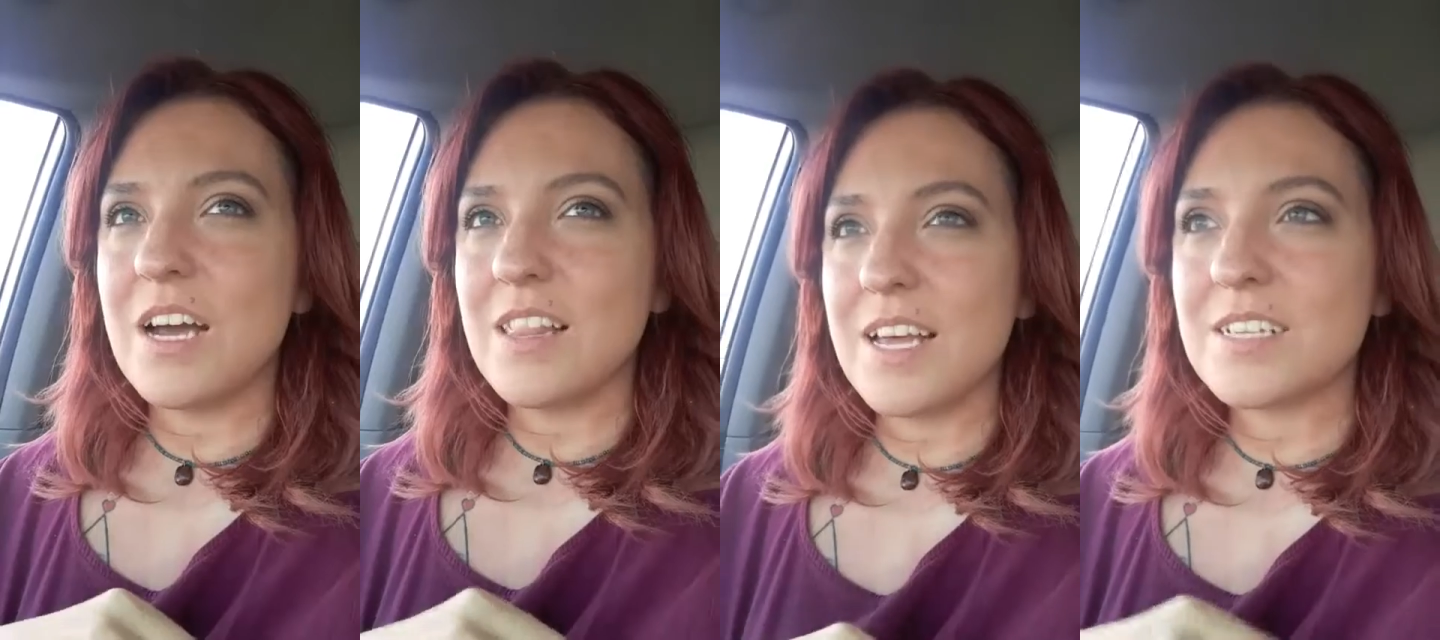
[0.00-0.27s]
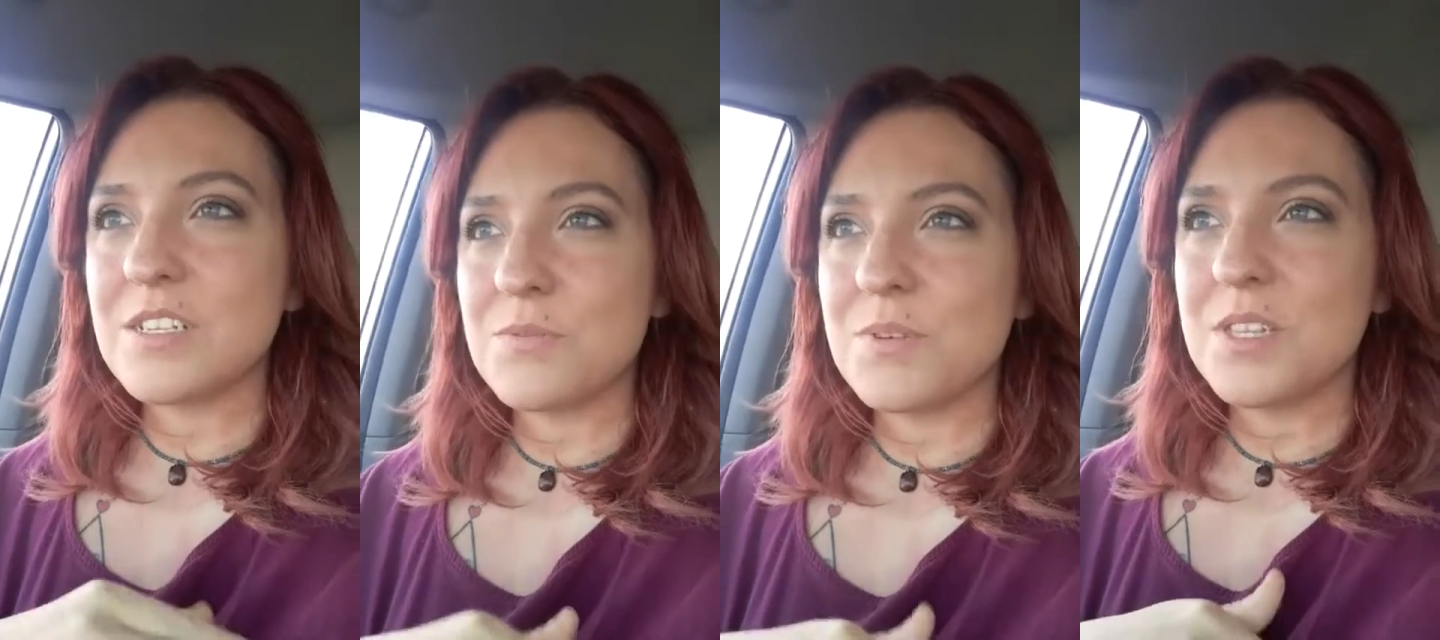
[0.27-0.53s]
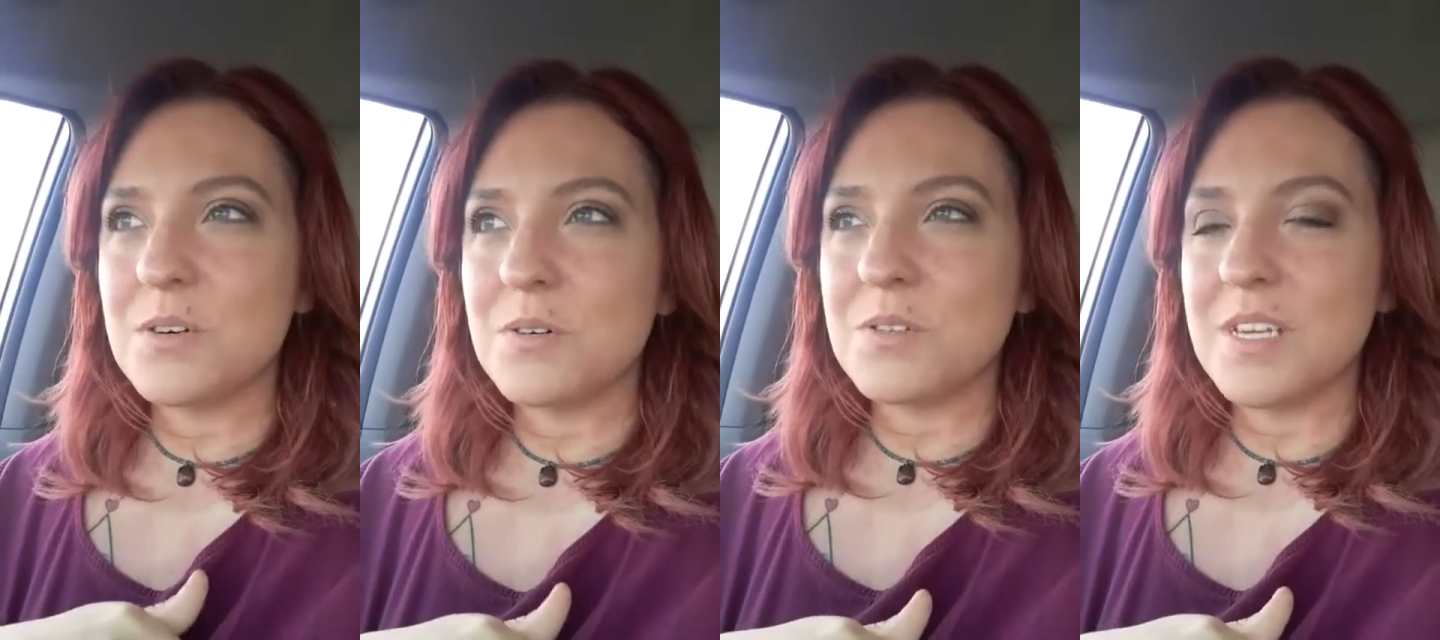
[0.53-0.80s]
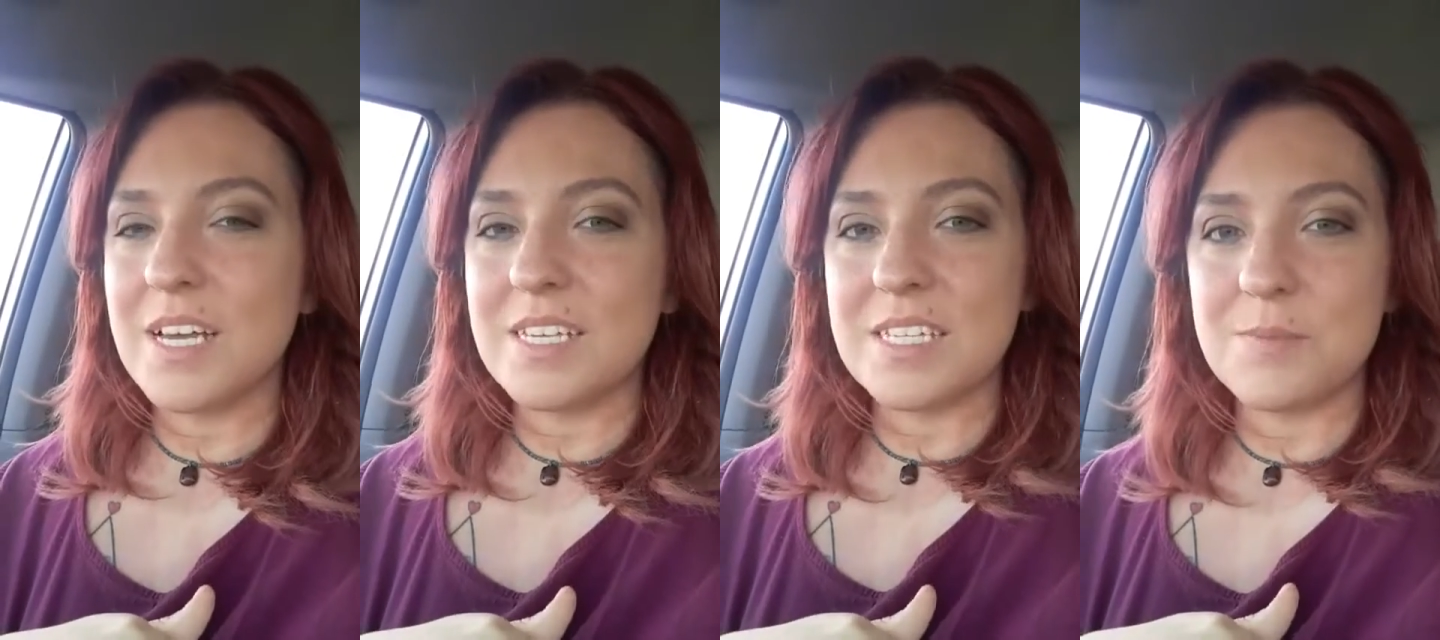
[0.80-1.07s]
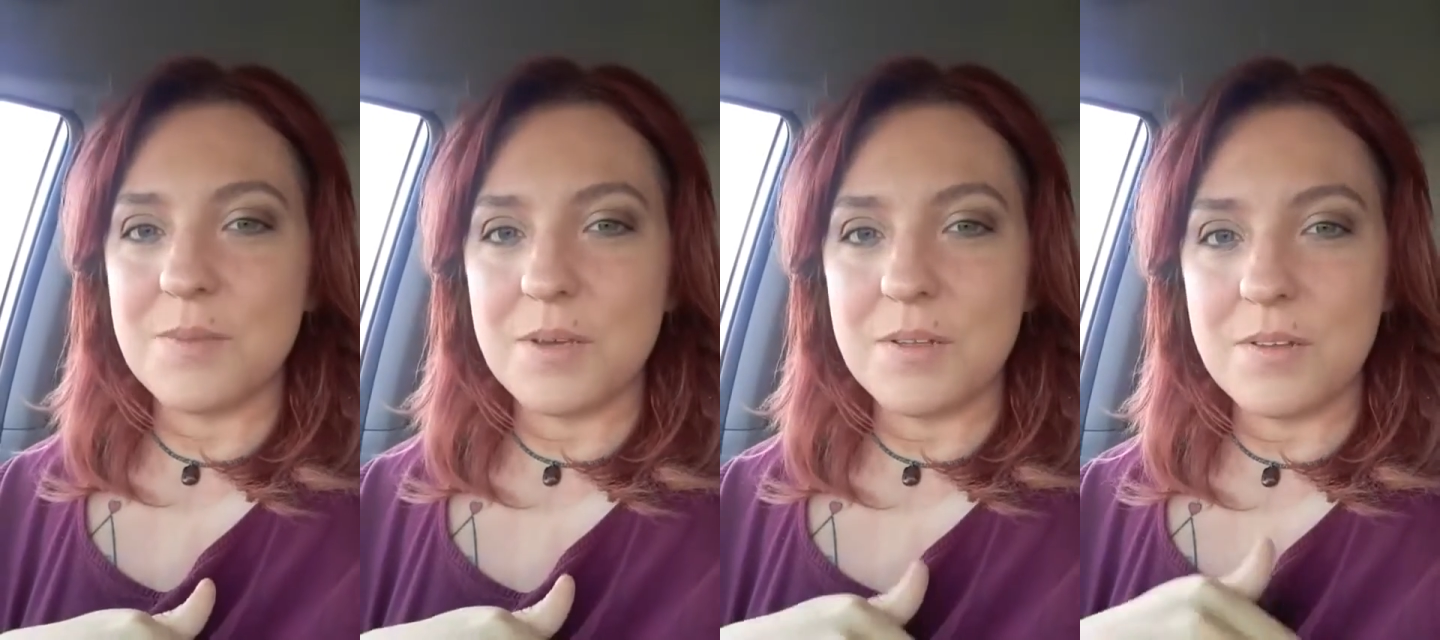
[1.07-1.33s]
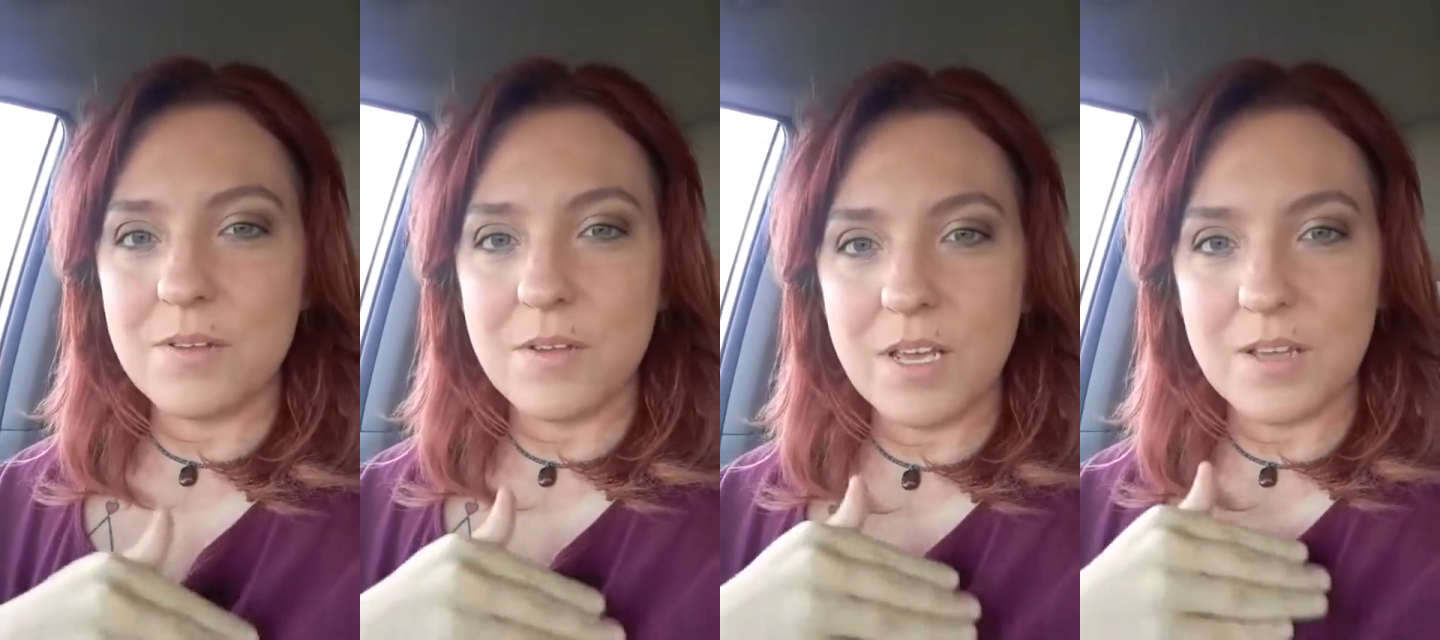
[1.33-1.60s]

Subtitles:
I like to read the Old Testament,